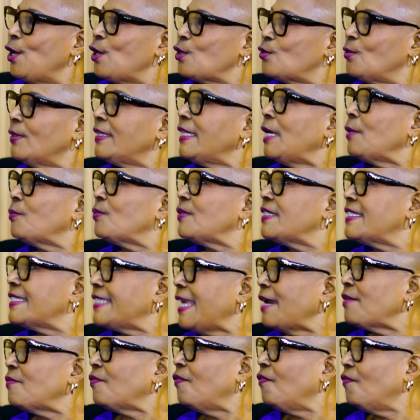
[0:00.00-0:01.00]
so that we
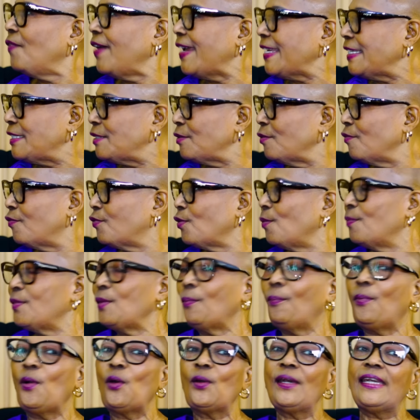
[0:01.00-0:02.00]
start fighting from
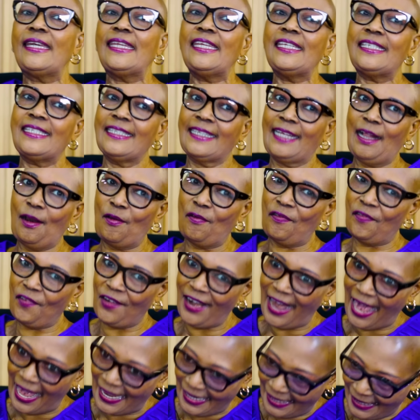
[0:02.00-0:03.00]
the political
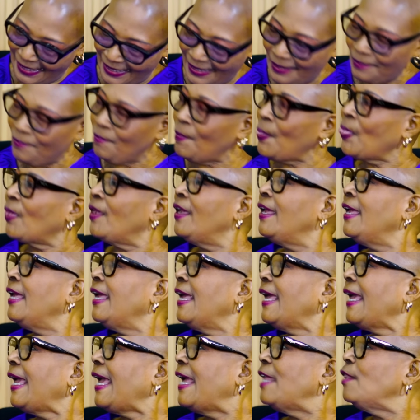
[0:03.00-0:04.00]
front.
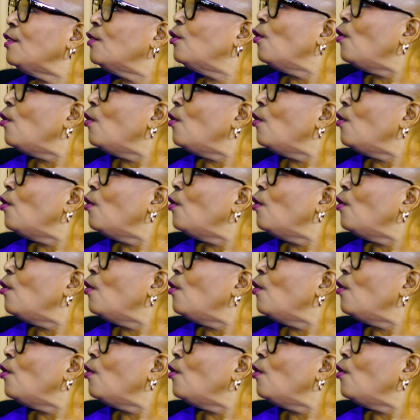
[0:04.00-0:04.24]
And